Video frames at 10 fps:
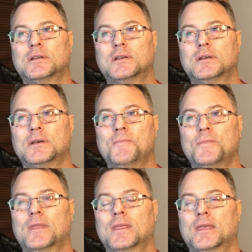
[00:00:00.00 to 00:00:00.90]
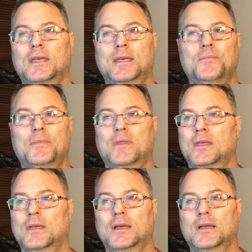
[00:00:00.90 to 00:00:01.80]
we, we, we have not
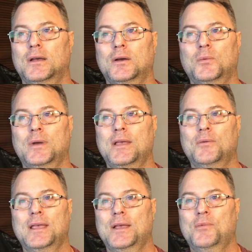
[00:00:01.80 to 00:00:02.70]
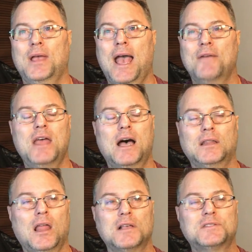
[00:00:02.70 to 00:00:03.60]
lost the hope.
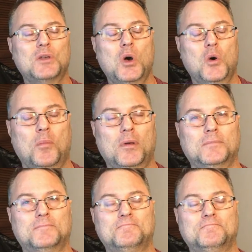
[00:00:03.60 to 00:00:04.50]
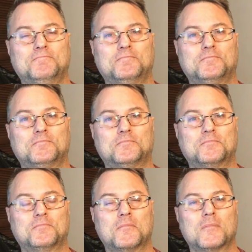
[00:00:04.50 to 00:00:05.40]
We not lost the hope
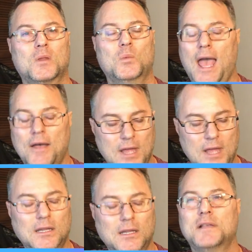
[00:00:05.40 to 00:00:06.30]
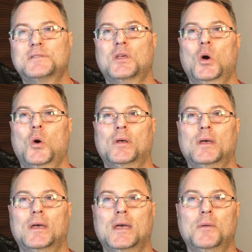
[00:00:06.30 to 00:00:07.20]
because just, just
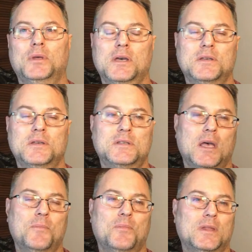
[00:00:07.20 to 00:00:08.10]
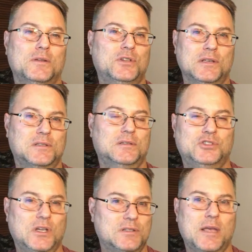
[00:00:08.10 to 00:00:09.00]
like Paul, Paul's keen and
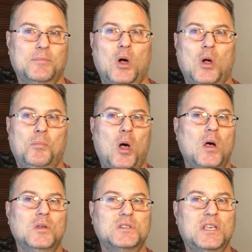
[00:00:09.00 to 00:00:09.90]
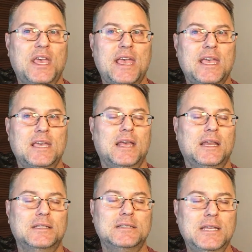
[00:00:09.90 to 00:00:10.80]
intent purpose
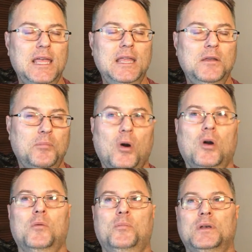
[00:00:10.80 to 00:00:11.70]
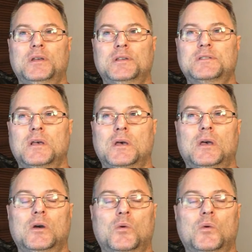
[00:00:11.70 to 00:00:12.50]
was to spread the good news of Christ.